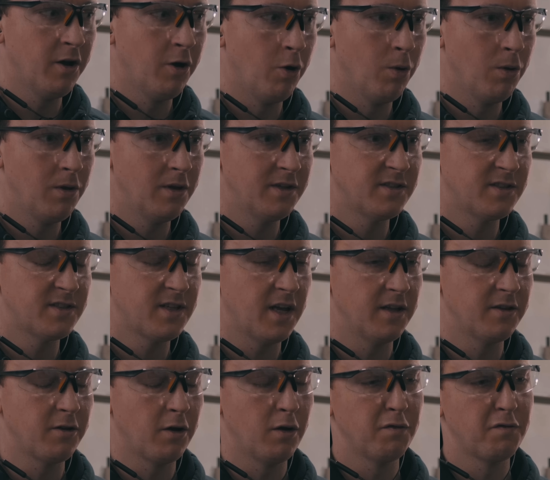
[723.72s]
hole
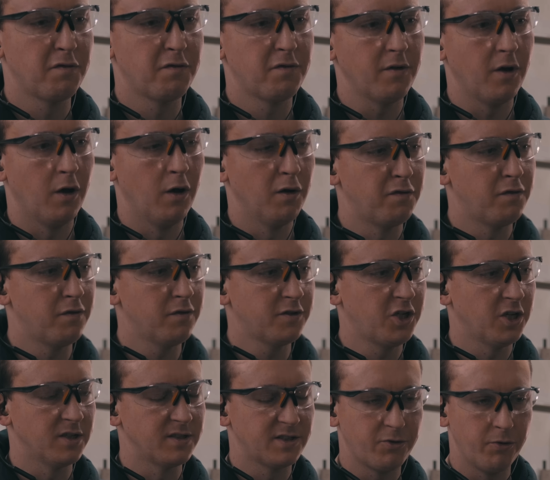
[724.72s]
instead of
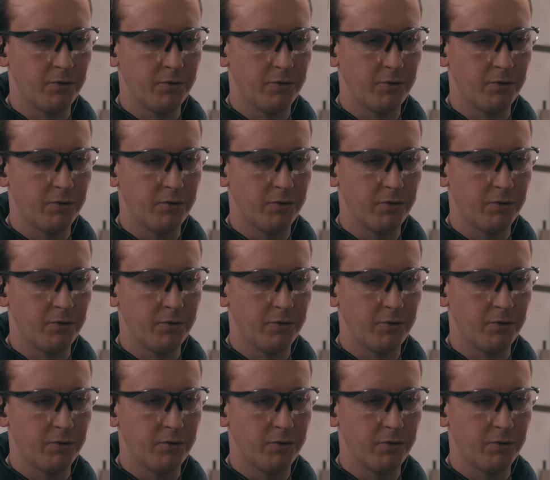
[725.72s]
just